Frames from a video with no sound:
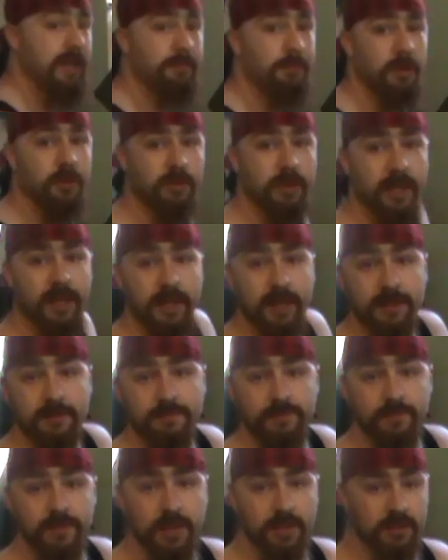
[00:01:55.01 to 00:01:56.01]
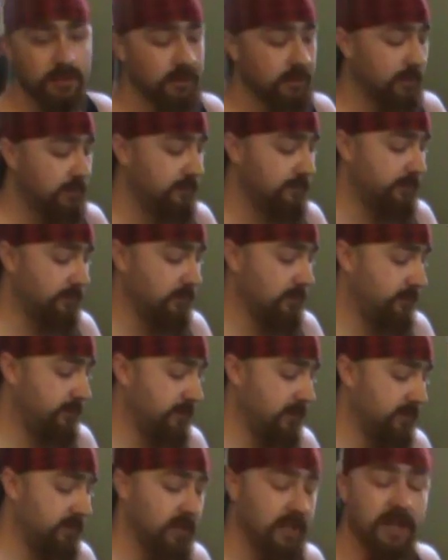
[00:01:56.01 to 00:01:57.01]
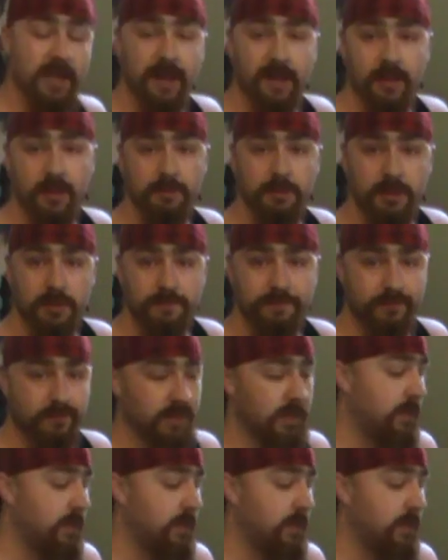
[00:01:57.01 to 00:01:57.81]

ammo can for 50 caliber.